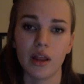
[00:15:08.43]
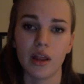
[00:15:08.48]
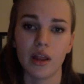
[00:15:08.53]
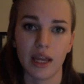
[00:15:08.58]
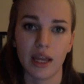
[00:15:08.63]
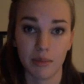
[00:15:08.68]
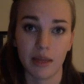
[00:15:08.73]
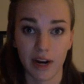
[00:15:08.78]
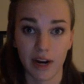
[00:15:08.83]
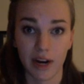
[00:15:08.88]
can
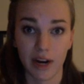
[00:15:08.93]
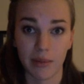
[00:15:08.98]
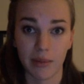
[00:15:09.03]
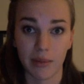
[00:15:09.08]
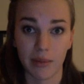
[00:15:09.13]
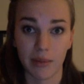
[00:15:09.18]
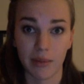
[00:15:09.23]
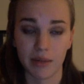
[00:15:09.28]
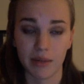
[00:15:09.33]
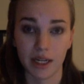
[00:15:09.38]
be
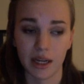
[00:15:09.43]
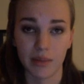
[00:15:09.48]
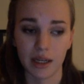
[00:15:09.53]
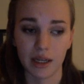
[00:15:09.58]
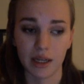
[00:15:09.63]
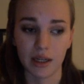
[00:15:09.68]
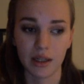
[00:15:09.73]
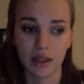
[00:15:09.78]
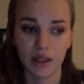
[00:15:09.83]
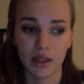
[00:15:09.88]
recommended by
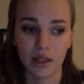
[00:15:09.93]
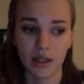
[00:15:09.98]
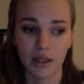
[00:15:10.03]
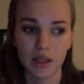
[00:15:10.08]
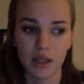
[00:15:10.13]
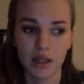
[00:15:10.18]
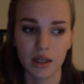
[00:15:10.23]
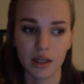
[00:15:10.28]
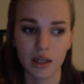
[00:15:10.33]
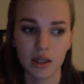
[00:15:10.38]

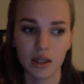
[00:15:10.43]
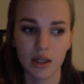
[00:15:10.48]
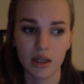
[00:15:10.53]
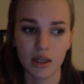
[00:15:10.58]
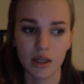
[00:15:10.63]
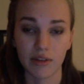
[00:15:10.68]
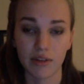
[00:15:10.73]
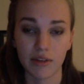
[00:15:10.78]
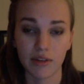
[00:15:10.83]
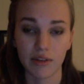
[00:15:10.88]
a lot
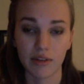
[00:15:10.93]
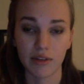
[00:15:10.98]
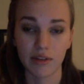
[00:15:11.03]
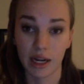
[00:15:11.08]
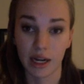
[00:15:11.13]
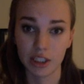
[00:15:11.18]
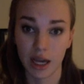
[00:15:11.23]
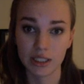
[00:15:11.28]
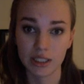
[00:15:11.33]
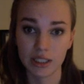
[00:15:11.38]
of
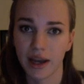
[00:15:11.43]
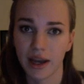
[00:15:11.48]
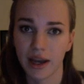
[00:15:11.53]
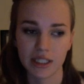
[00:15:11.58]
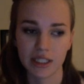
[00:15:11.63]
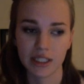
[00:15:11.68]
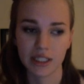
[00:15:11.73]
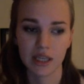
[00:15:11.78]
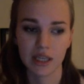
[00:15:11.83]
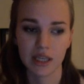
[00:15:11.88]

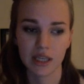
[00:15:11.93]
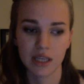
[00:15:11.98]
gynecologists.